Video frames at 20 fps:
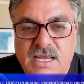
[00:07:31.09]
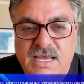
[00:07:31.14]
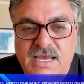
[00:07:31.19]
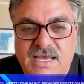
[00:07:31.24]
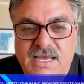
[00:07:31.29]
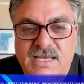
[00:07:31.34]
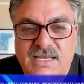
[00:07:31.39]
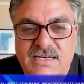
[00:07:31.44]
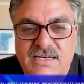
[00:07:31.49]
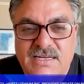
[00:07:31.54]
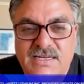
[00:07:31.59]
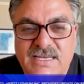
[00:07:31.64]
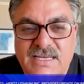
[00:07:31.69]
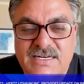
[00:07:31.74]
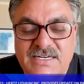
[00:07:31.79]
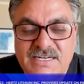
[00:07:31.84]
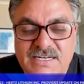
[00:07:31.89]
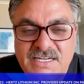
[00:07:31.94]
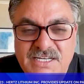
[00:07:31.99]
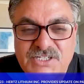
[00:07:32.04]
And in
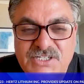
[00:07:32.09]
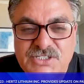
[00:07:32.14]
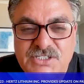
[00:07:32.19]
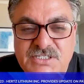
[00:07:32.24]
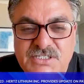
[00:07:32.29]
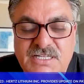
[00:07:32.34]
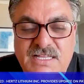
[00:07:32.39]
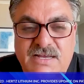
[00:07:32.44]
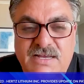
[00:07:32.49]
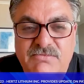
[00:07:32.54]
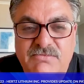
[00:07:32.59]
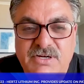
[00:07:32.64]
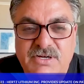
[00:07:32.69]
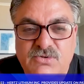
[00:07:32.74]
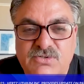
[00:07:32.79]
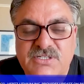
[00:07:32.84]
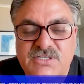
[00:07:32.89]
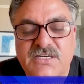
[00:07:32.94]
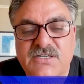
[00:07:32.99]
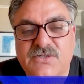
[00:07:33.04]
addition to that,
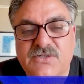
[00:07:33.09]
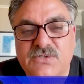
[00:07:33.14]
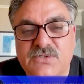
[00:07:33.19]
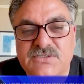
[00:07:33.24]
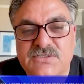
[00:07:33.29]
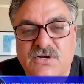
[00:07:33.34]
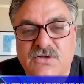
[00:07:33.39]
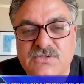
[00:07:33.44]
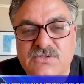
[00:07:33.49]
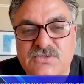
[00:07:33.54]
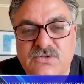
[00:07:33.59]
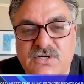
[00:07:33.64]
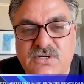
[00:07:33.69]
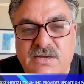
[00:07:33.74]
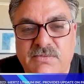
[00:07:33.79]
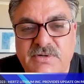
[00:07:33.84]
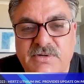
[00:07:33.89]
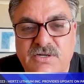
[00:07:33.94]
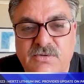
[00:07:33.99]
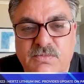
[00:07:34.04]
Rio Tinto has also
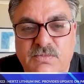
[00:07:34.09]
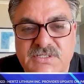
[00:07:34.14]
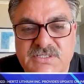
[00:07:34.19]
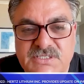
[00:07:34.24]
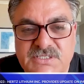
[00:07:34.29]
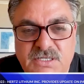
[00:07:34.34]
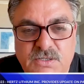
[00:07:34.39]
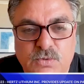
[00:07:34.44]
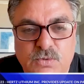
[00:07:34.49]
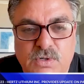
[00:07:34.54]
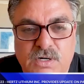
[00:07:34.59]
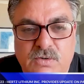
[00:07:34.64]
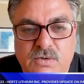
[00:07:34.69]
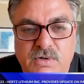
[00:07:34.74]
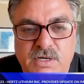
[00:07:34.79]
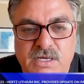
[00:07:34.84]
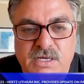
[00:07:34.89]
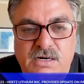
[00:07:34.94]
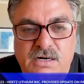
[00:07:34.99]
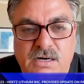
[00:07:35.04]
come into Brazil where
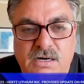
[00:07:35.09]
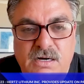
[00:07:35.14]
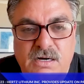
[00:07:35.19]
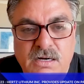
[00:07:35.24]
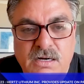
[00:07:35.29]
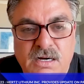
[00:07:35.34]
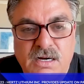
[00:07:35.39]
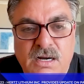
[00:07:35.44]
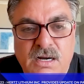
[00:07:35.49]
we are.